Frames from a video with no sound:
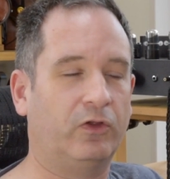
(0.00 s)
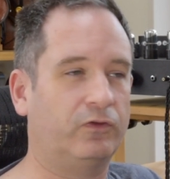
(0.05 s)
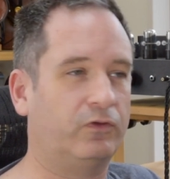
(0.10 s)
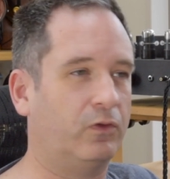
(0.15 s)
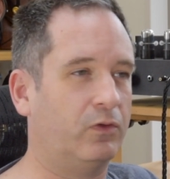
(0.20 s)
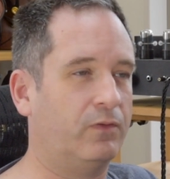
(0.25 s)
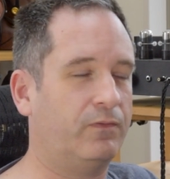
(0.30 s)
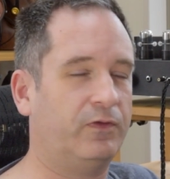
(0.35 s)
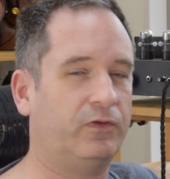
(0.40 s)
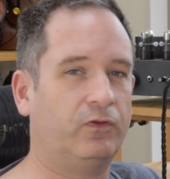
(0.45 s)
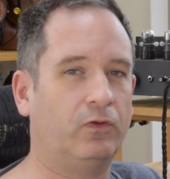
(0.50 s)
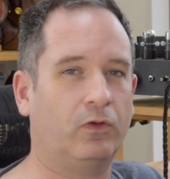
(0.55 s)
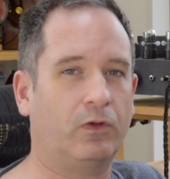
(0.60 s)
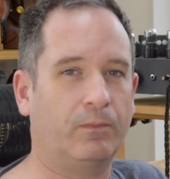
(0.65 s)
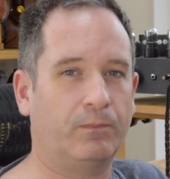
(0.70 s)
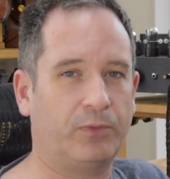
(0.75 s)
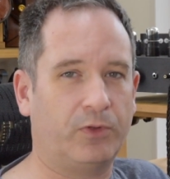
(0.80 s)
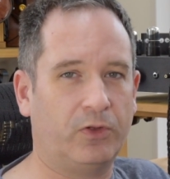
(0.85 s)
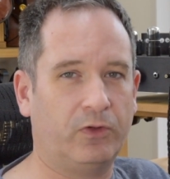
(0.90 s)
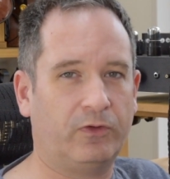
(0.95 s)
So if it's your
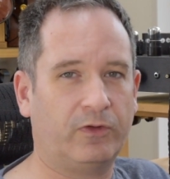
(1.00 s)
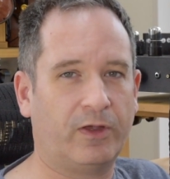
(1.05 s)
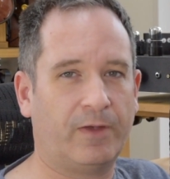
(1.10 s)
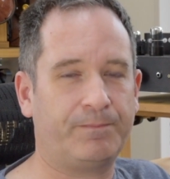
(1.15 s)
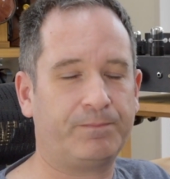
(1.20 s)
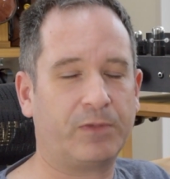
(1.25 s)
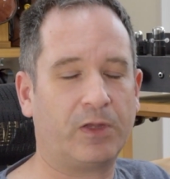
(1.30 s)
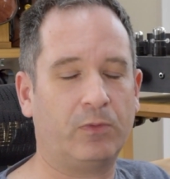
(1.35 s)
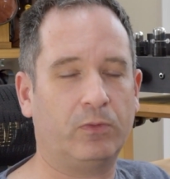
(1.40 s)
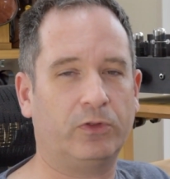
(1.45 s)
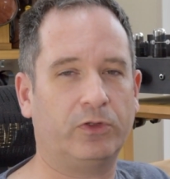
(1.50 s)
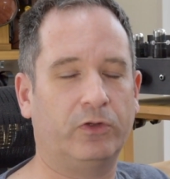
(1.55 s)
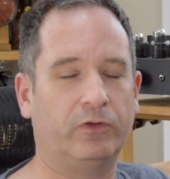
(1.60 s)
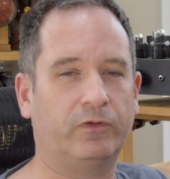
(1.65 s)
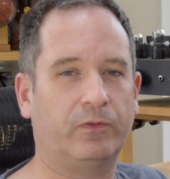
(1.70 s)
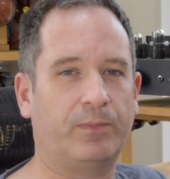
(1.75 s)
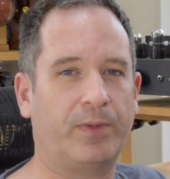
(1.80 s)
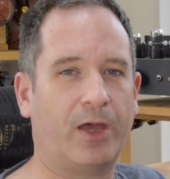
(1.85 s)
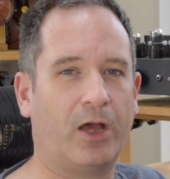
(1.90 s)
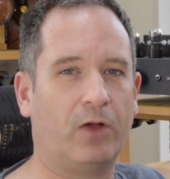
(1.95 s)
computer, it will use
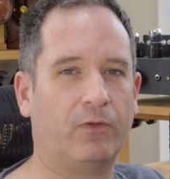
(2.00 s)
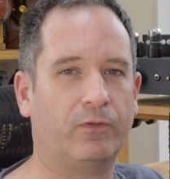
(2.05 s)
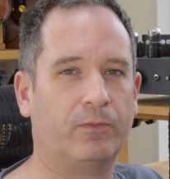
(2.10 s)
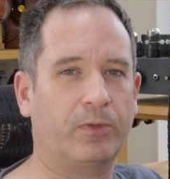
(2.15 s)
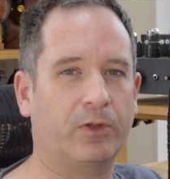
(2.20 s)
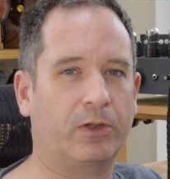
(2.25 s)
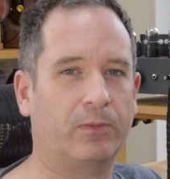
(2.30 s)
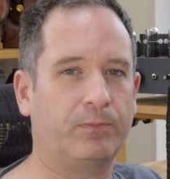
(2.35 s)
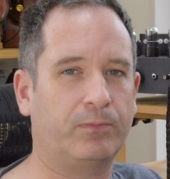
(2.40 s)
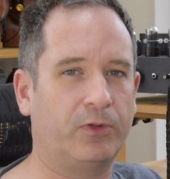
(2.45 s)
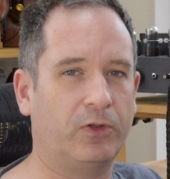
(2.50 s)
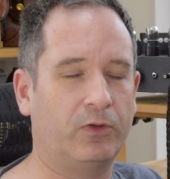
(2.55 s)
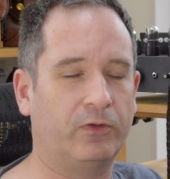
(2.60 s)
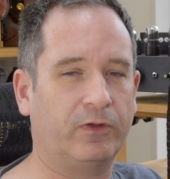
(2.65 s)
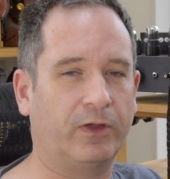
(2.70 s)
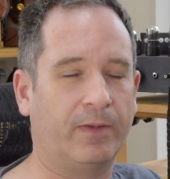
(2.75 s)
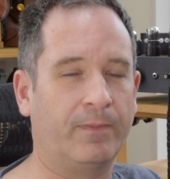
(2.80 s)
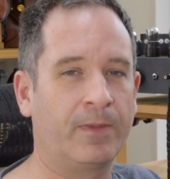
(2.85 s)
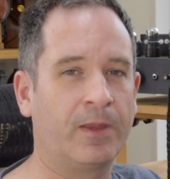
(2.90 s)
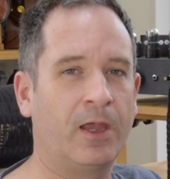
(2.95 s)
the power from the
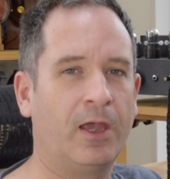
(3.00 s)
computer.